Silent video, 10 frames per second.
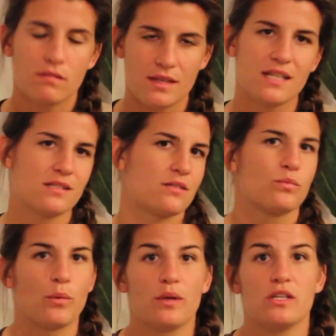That's
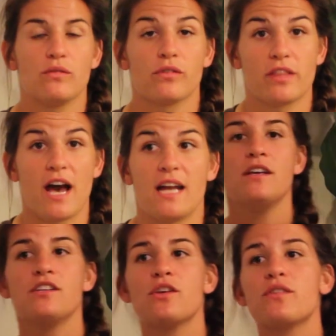what we do for that.
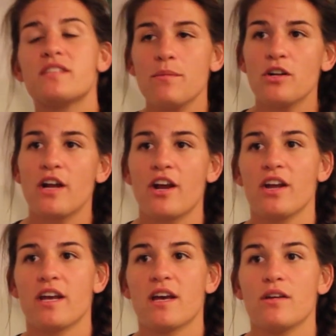So the seminar
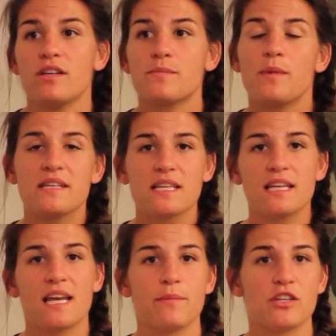area is
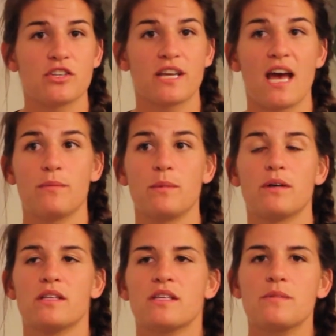basically Animation Academy,
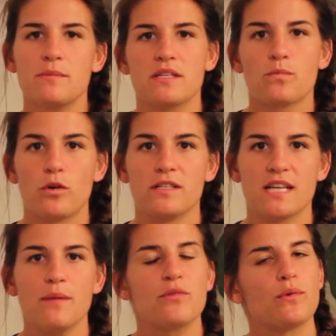but sometimes it's more in
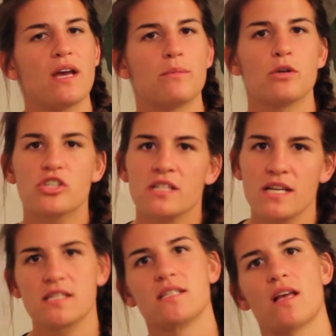depth. We had
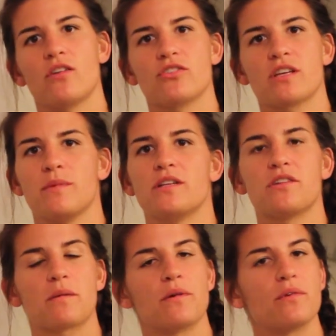merchandise designers come in and
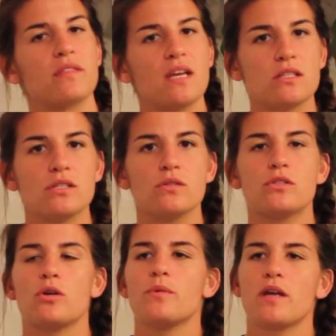talk about what they do,
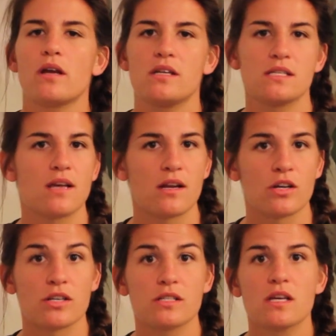topiary
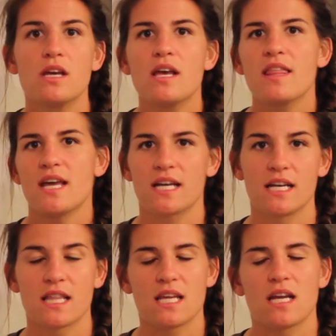designers, that
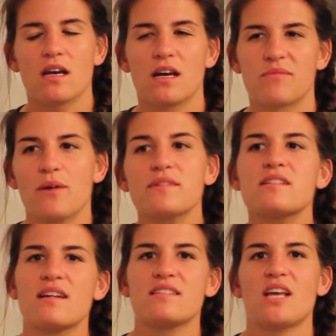kind of thing. Um, that was
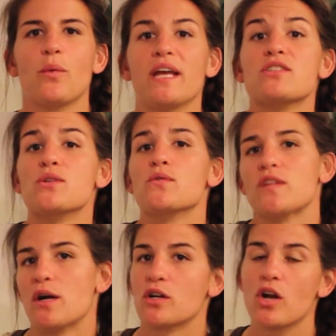a nice segue into
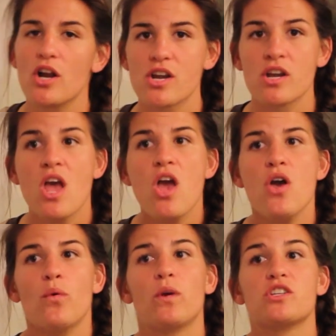Flower and Garden,
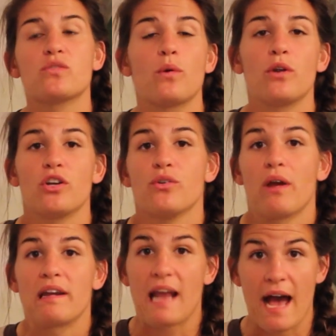which is what we are
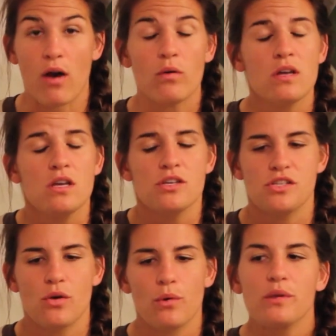doing now.
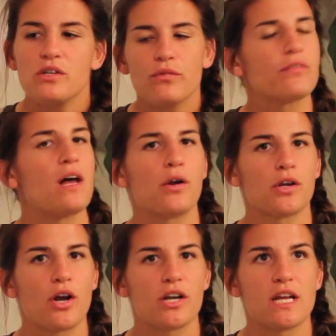So what we do for Flower
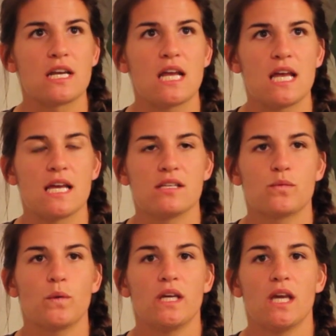and Garden
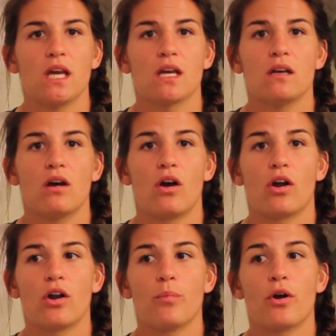is we
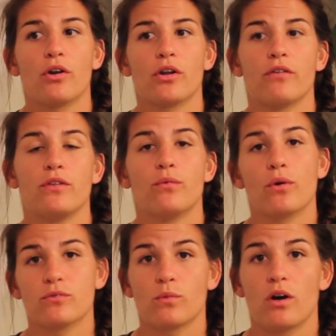are a part of the
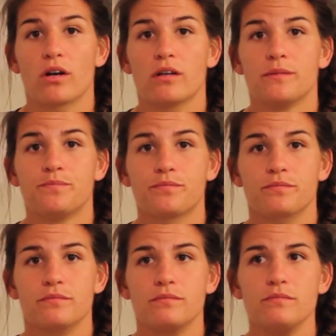Rose Walk
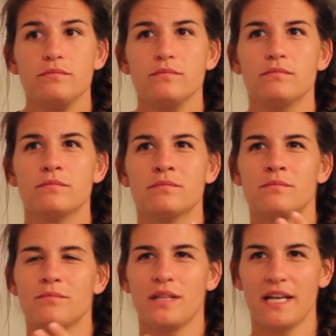
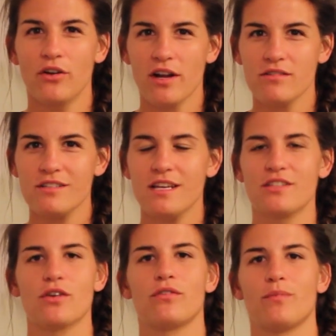playground.
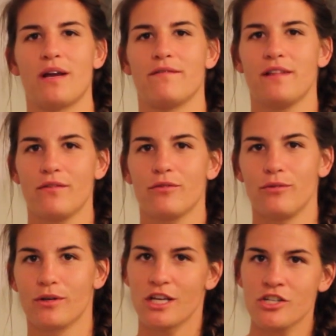It's over by
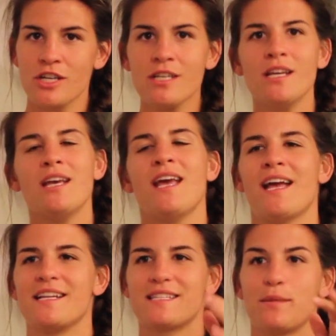Flavorful Kitchen,
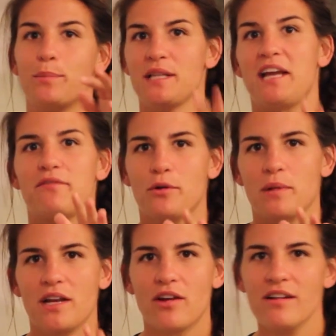and it's the playful
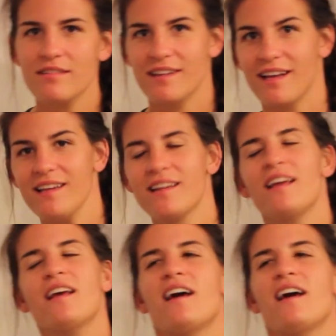playground, get it?